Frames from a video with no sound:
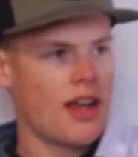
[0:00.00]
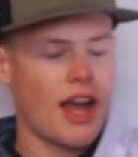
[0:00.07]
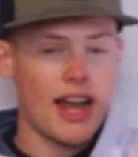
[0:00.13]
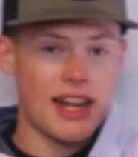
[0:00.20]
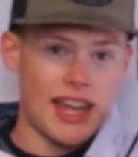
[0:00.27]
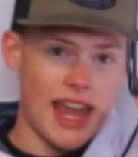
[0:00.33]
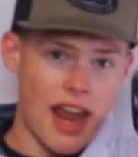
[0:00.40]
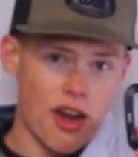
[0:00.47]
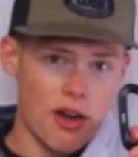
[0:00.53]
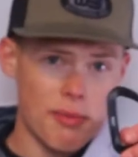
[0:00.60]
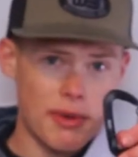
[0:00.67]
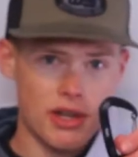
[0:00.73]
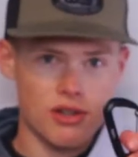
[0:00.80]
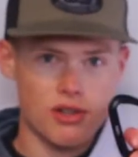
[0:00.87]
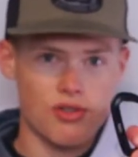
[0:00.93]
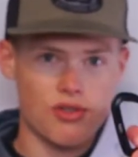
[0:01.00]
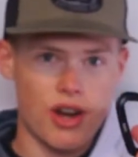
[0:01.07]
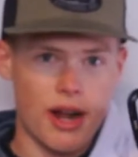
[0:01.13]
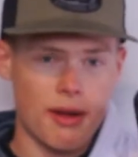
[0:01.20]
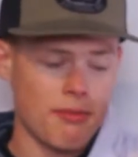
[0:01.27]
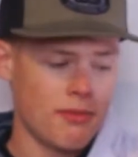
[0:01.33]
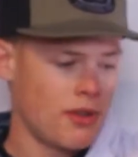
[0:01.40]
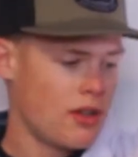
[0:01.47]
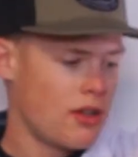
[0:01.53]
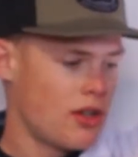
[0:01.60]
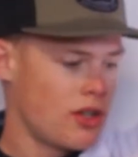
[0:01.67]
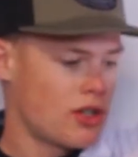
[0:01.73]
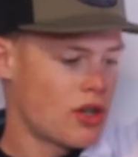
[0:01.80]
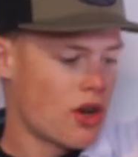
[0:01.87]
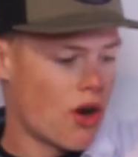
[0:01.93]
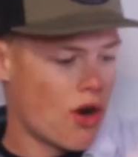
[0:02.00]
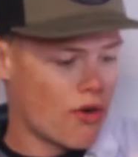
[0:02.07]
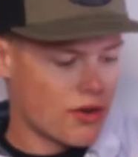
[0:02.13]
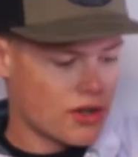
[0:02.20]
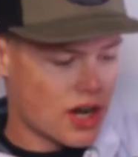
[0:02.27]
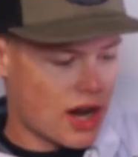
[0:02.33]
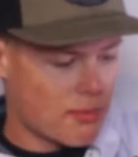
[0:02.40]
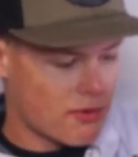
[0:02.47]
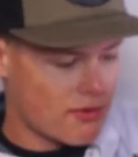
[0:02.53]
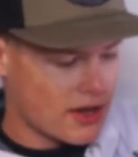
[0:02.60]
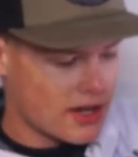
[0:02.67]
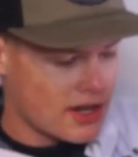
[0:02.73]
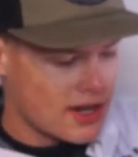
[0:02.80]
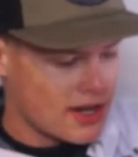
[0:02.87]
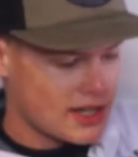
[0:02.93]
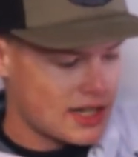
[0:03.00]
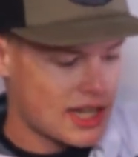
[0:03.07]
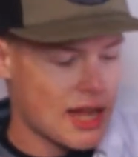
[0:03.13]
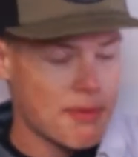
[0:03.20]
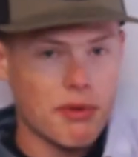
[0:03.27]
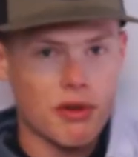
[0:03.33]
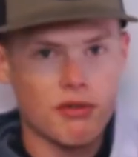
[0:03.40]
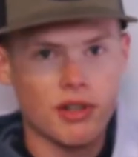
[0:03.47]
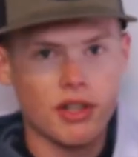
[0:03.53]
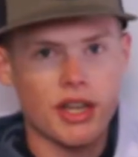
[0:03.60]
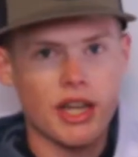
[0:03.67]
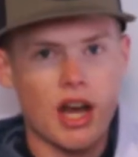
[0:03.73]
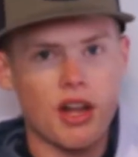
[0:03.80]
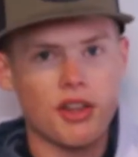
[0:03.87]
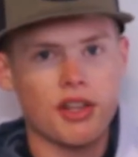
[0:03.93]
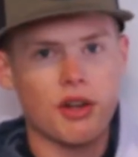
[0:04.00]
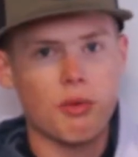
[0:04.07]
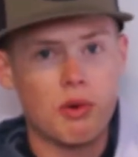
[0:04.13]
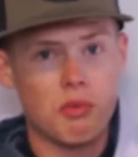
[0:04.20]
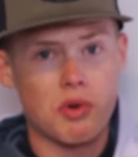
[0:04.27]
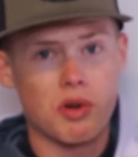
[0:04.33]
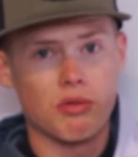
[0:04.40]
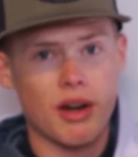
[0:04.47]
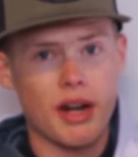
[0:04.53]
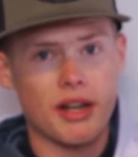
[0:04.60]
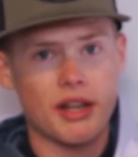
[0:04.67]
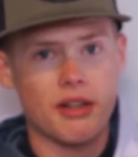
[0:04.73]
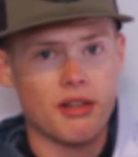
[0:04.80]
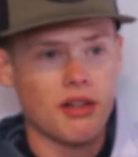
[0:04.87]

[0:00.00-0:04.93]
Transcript: a carabiner strap to go over top of it to keep it really on there when we're running